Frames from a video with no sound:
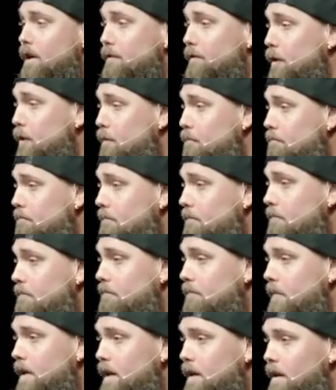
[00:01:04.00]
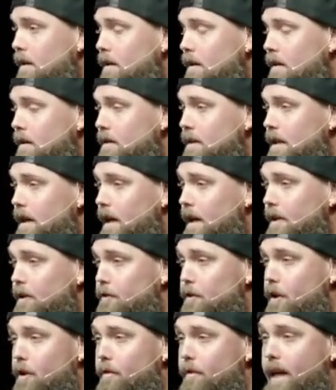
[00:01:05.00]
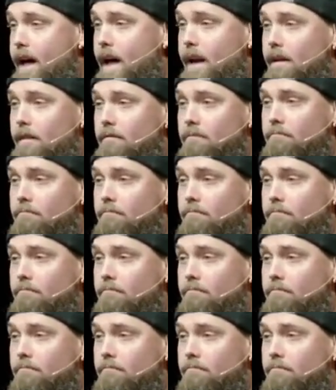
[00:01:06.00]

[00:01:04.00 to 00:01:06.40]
of you, to let you know that